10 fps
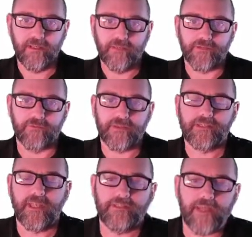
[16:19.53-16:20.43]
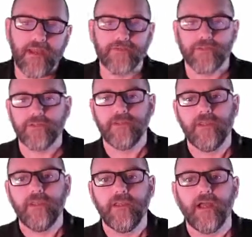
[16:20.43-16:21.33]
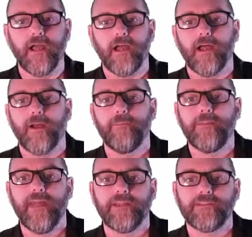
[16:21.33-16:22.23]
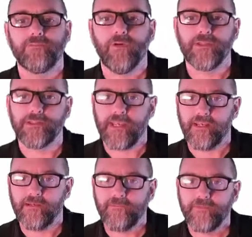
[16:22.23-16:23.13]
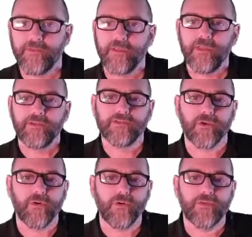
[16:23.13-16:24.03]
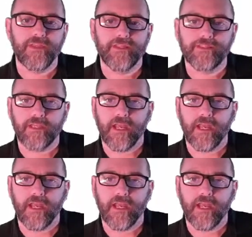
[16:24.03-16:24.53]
So if I say 1,000, that's 1 second. So this